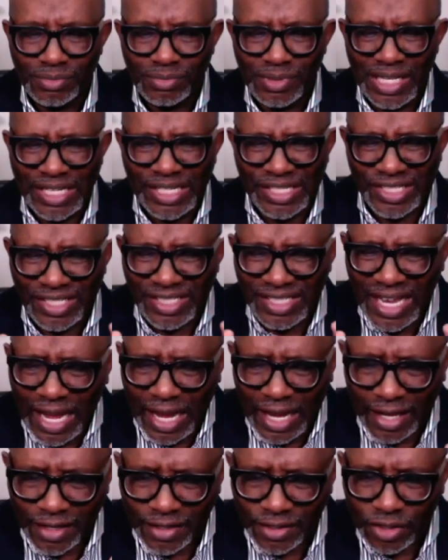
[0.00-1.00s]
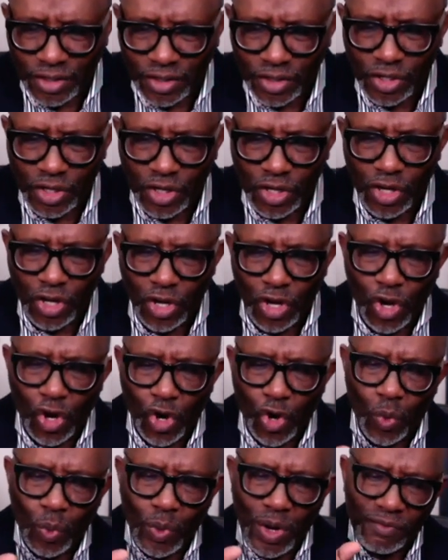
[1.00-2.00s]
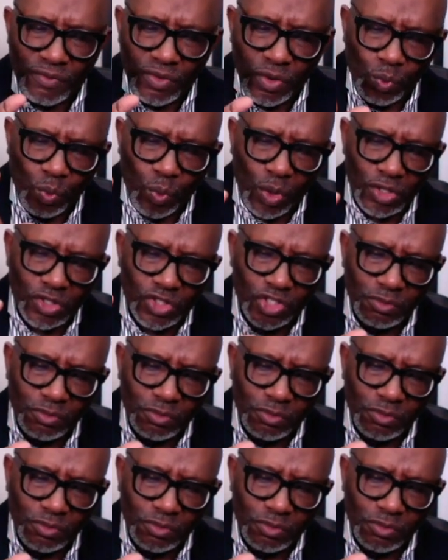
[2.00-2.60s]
Instead, whoever wants